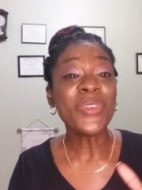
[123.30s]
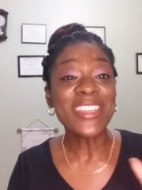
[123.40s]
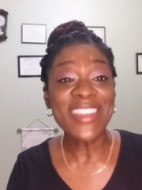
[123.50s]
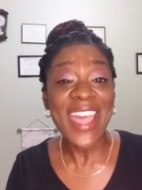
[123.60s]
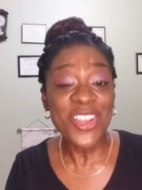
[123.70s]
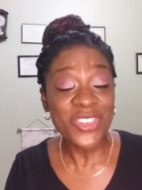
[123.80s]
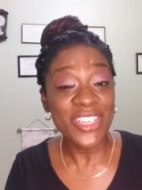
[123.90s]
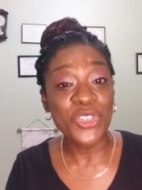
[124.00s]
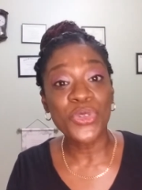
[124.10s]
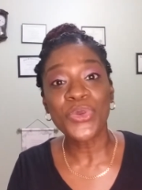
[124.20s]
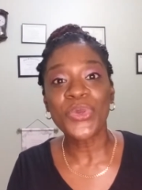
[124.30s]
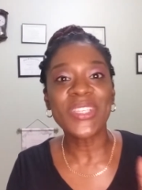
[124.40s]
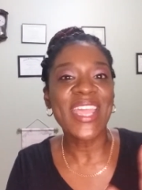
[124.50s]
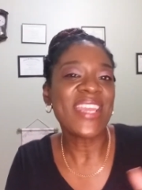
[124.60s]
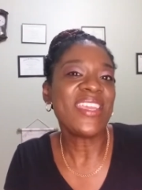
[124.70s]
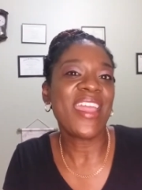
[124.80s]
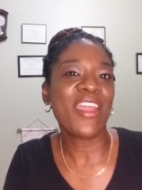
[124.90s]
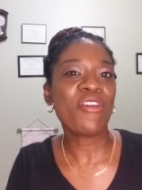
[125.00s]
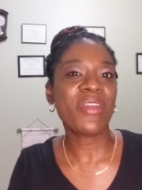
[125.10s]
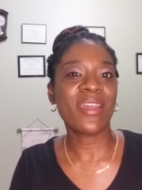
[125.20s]
can actually choose any
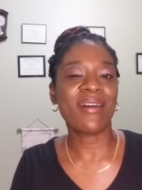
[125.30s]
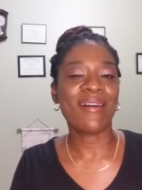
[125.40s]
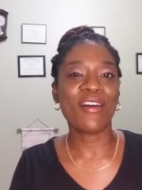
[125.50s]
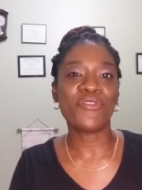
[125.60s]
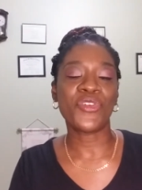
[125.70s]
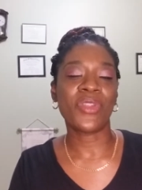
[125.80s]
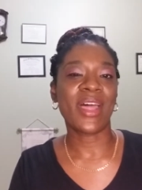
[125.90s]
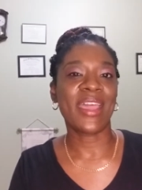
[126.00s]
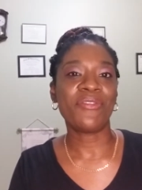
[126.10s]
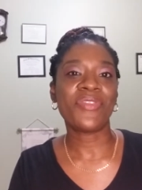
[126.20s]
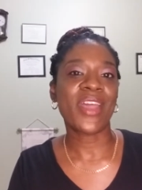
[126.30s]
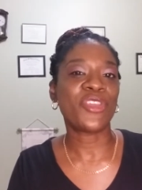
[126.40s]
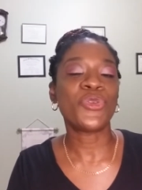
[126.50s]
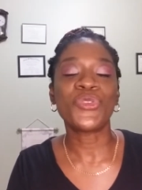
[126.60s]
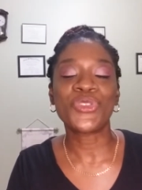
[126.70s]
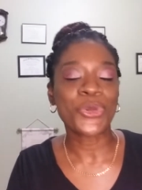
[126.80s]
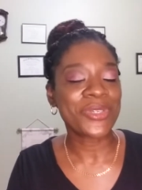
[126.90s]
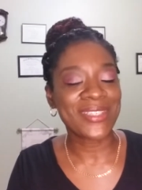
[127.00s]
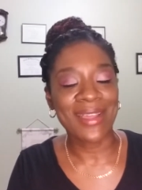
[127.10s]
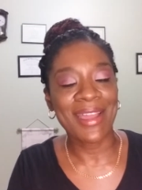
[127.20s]
area of your life that you so
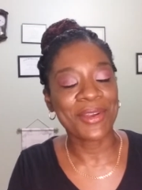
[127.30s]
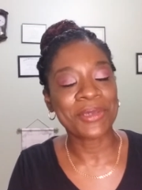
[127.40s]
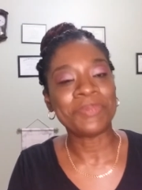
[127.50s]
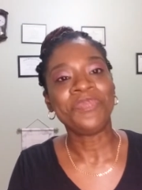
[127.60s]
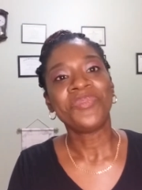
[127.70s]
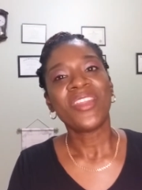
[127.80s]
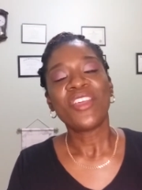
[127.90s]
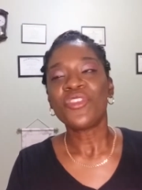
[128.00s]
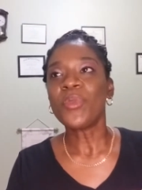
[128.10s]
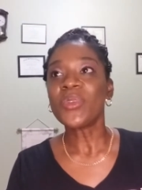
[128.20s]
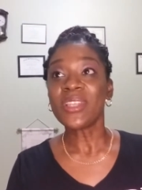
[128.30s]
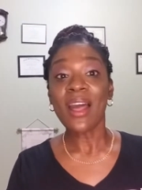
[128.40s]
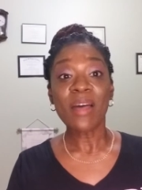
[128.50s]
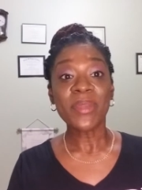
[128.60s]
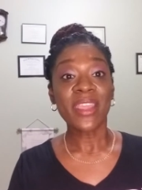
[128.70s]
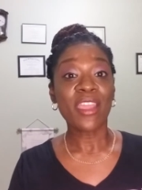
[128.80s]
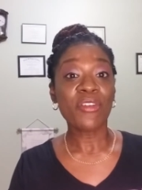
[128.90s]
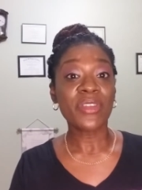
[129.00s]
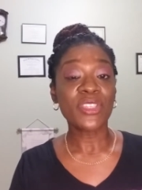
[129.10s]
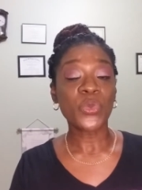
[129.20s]
desire. The most common
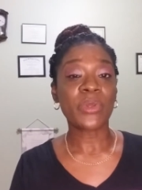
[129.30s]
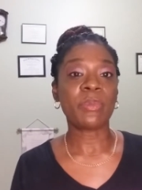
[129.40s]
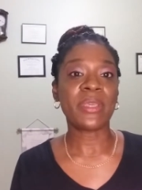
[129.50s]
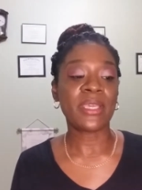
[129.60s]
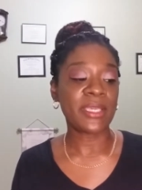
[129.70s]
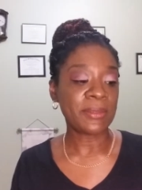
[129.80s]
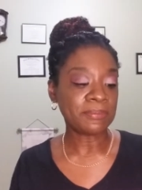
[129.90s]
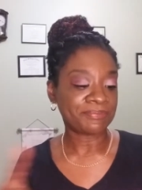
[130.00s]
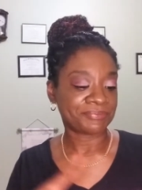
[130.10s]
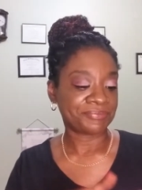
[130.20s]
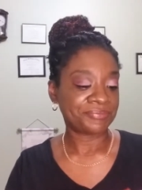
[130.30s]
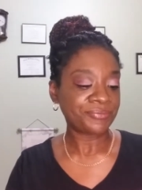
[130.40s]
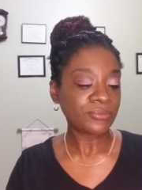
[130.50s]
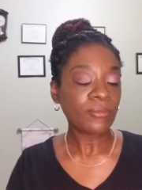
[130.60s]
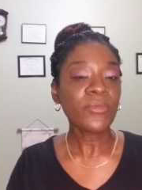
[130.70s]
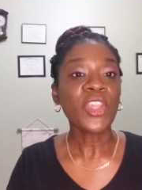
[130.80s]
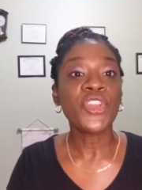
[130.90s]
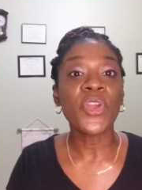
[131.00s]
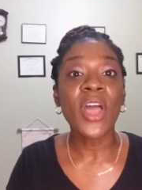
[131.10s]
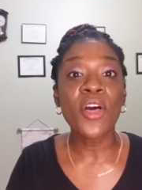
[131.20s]
areas would be
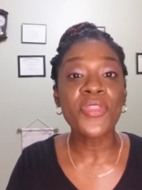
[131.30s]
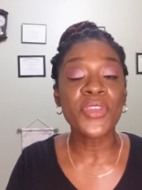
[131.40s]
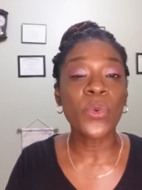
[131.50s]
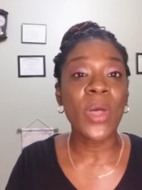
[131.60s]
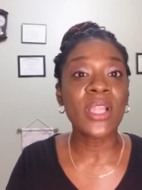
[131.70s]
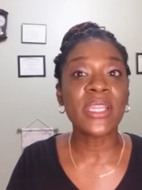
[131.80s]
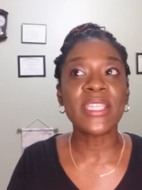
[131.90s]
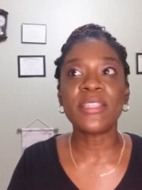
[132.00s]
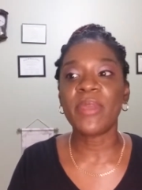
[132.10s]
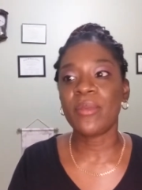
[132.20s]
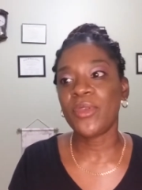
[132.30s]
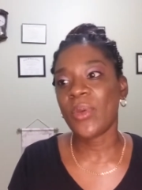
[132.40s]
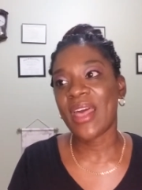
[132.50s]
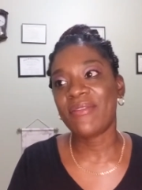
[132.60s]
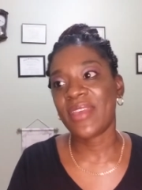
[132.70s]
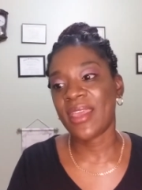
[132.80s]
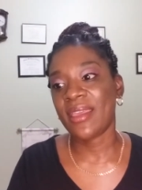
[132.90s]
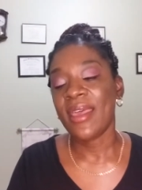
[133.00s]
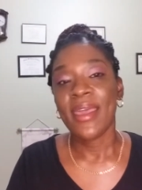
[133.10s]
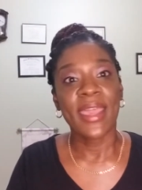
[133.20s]
your health and wellness. Maybe you have a,
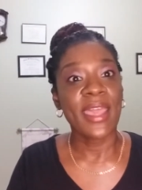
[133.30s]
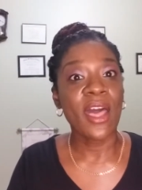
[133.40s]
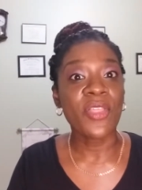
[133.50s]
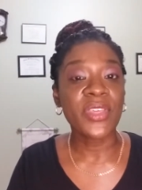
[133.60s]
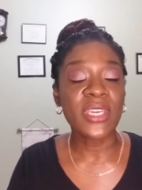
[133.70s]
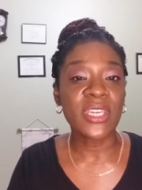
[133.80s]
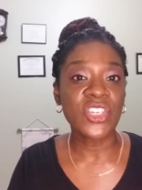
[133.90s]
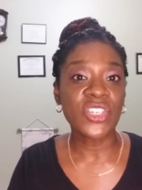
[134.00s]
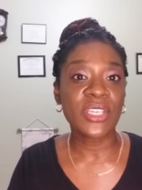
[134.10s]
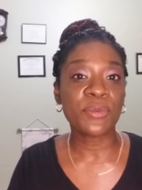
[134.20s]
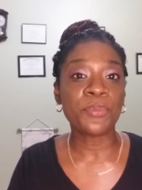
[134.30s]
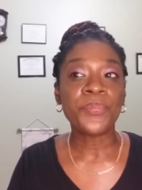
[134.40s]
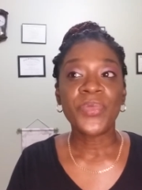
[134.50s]
a health condition